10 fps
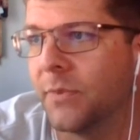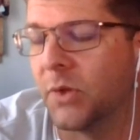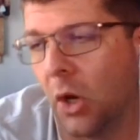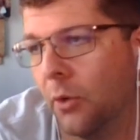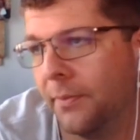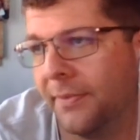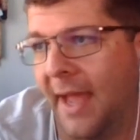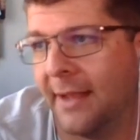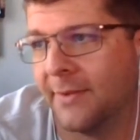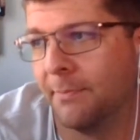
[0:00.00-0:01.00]
So
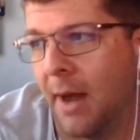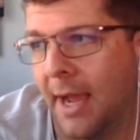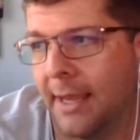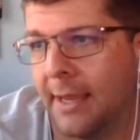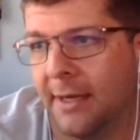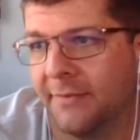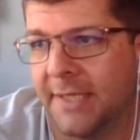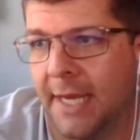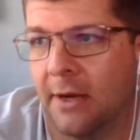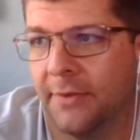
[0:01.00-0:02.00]
that's my kind of
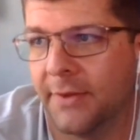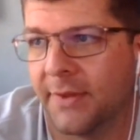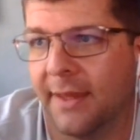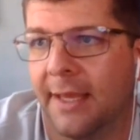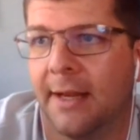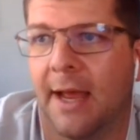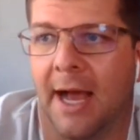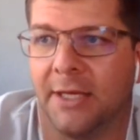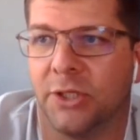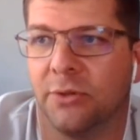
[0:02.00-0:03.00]
take on this slate.
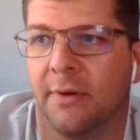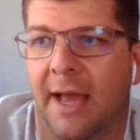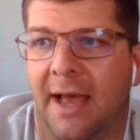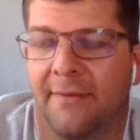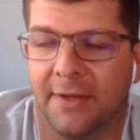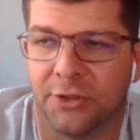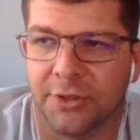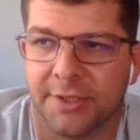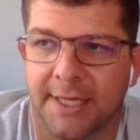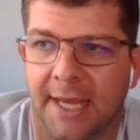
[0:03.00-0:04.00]
I do have
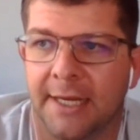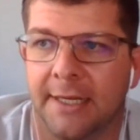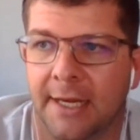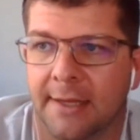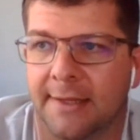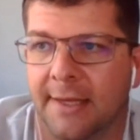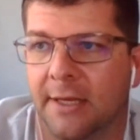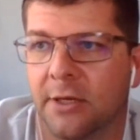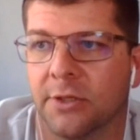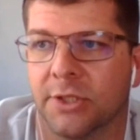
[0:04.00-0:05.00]
interest again in Nick
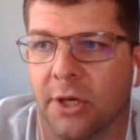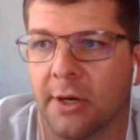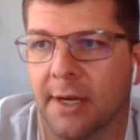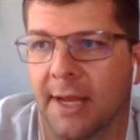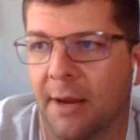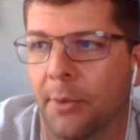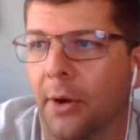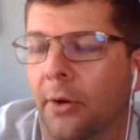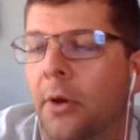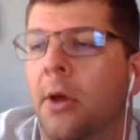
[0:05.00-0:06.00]
Sanders, Dart, and
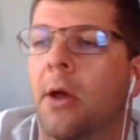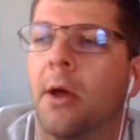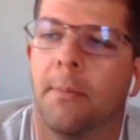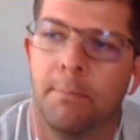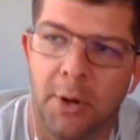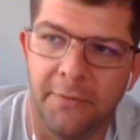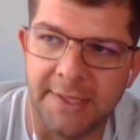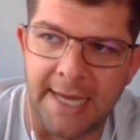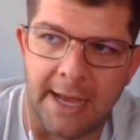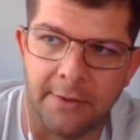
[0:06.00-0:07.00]
Gabriel.
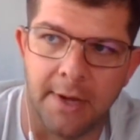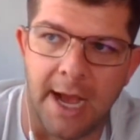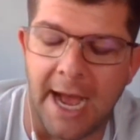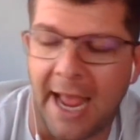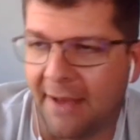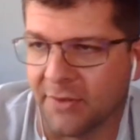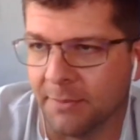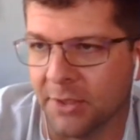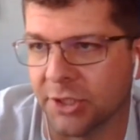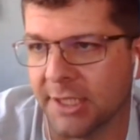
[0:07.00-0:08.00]
Moving down, I have
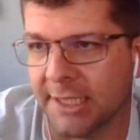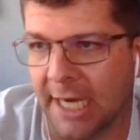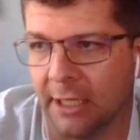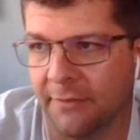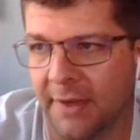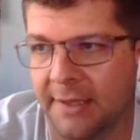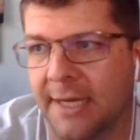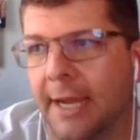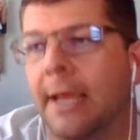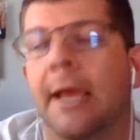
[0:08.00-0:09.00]
some interest in Tyler Van
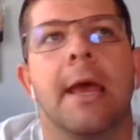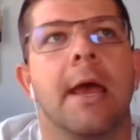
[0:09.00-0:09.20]
Dyke.